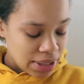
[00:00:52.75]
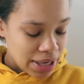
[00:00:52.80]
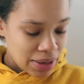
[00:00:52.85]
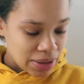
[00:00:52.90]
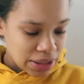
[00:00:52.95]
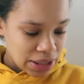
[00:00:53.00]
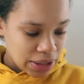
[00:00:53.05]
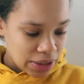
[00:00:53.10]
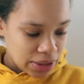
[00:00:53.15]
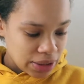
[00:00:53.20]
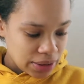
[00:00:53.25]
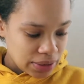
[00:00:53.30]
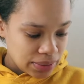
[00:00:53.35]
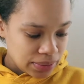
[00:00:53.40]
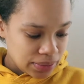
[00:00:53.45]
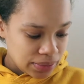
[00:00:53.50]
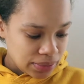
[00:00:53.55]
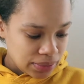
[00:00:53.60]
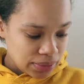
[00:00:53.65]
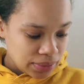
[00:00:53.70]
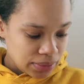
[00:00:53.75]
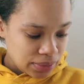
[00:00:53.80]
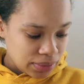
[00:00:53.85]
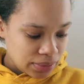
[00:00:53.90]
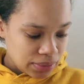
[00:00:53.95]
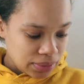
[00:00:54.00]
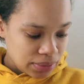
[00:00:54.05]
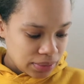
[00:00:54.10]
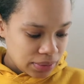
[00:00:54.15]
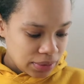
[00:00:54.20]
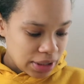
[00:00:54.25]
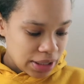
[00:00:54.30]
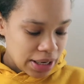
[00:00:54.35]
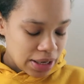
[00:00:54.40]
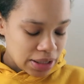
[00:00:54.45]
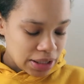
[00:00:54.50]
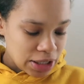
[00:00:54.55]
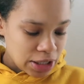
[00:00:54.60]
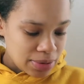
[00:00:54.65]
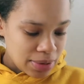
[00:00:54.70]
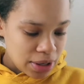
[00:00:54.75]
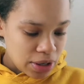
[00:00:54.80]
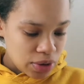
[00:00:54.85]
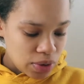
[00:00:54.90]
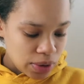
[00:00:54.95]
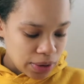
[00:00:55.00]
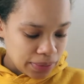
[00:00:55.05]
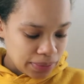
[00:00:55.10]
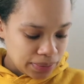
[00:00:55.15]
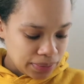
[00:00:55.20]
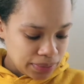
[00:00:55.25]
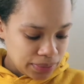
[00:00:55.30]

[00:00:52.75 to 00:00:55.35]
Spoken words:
Downstairs. They're downstairs by the door.